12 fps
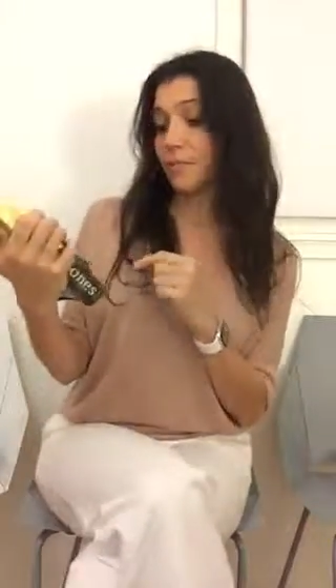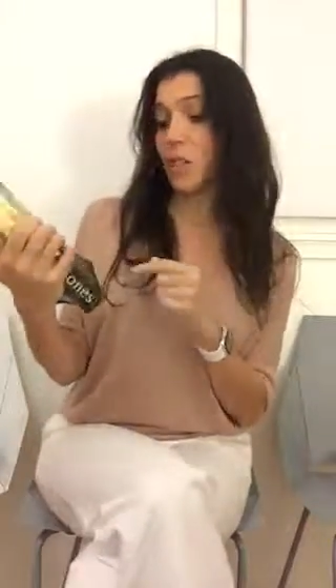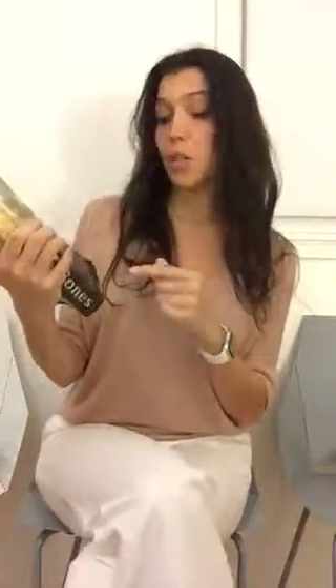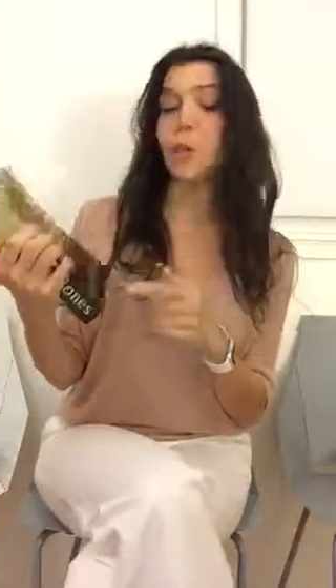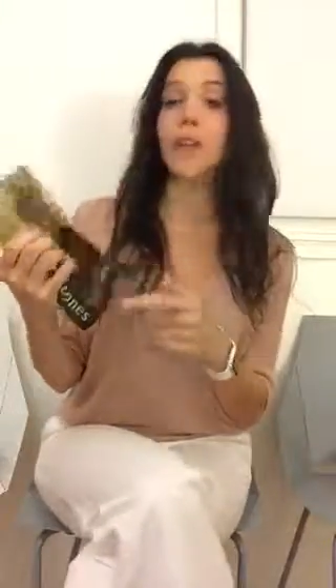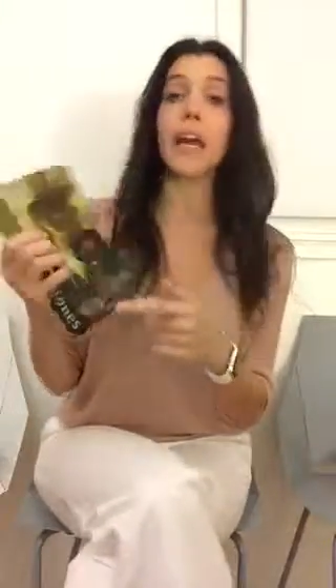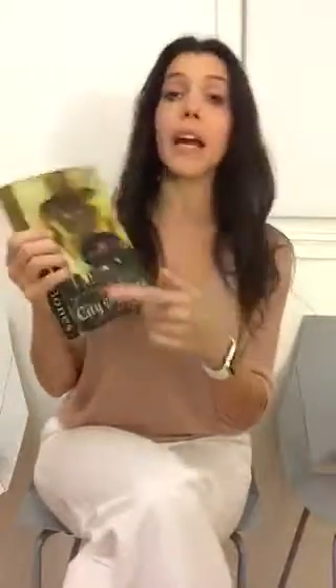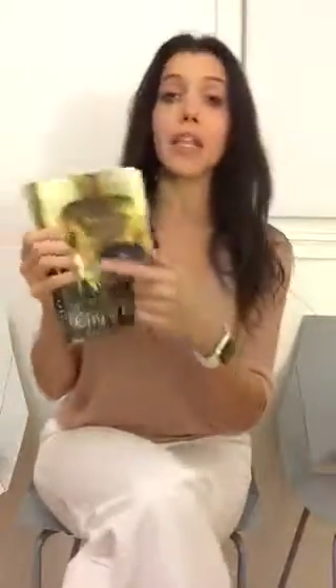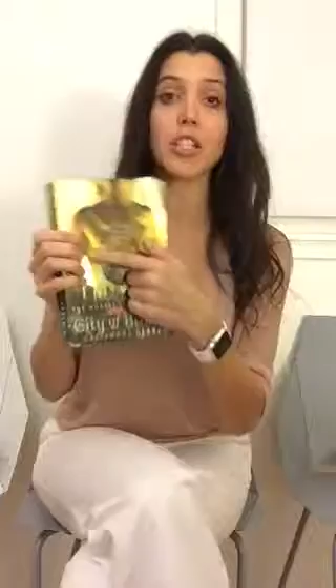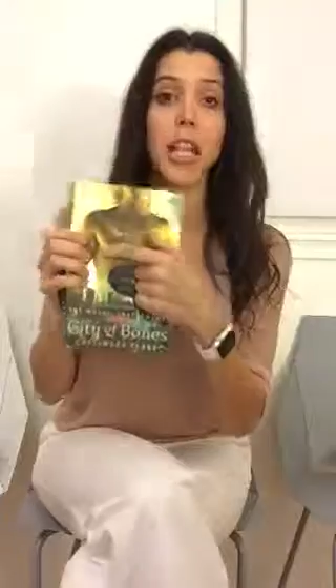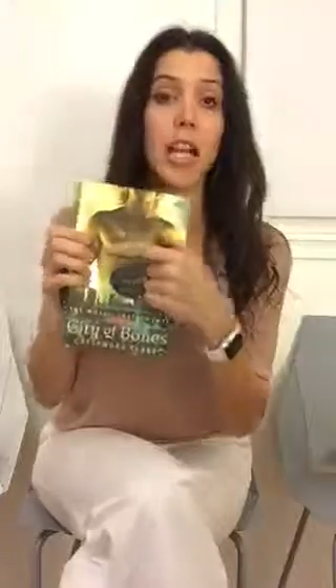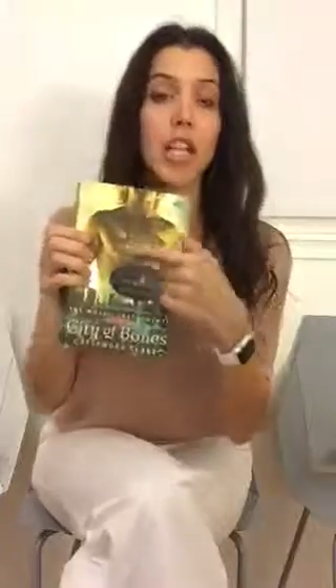Gloria
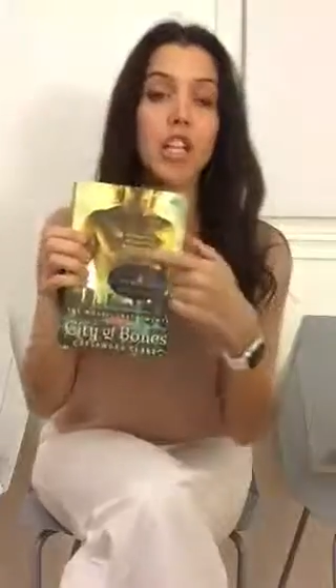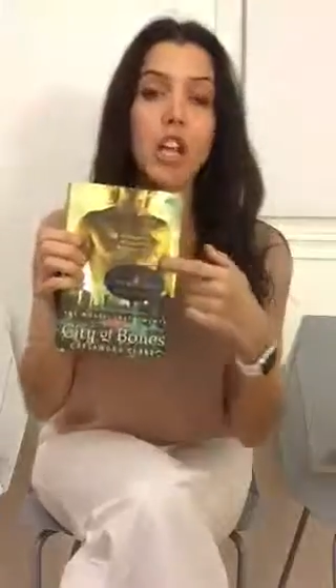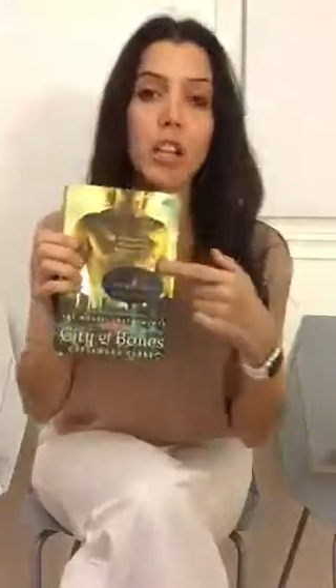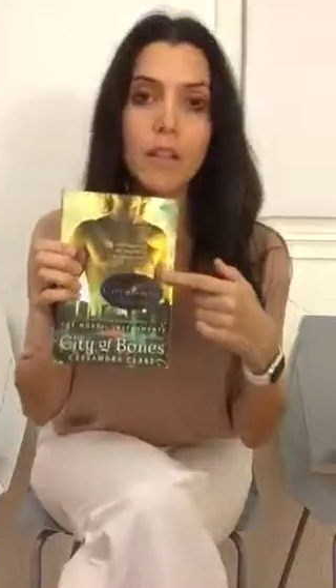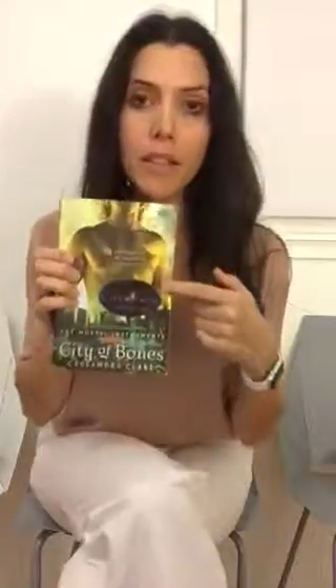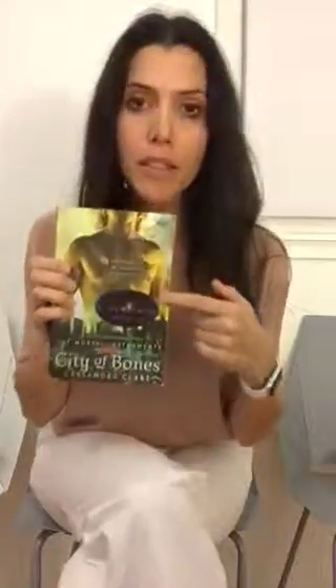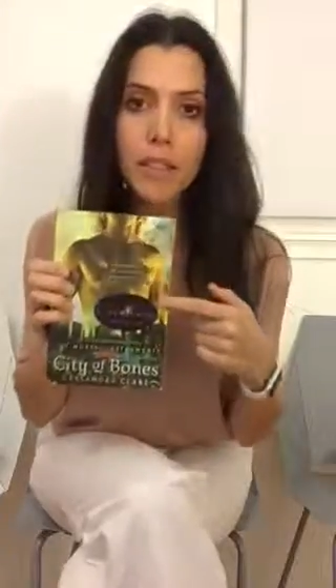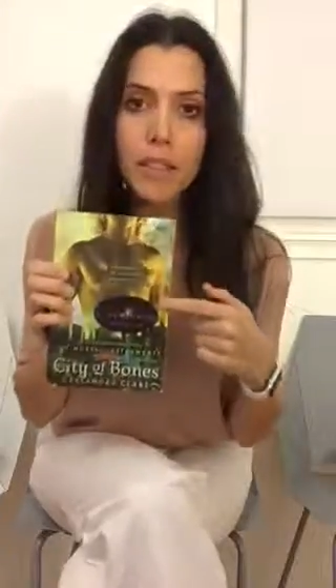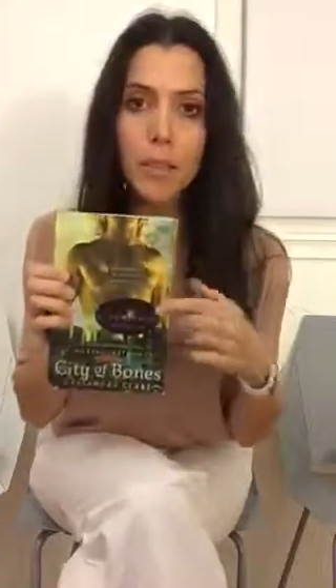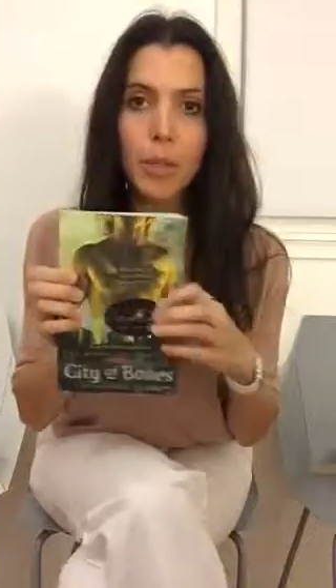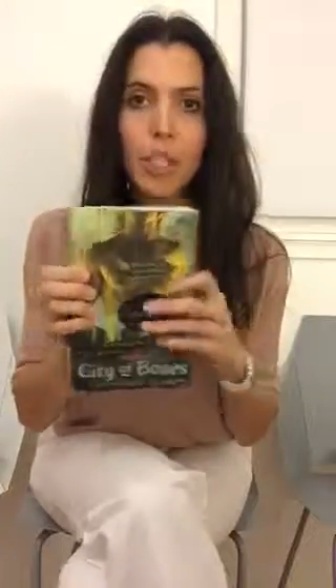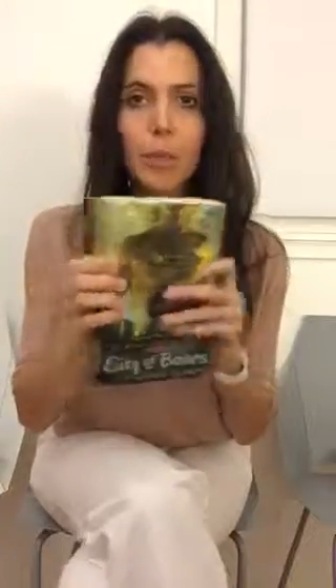actually has all of these, but she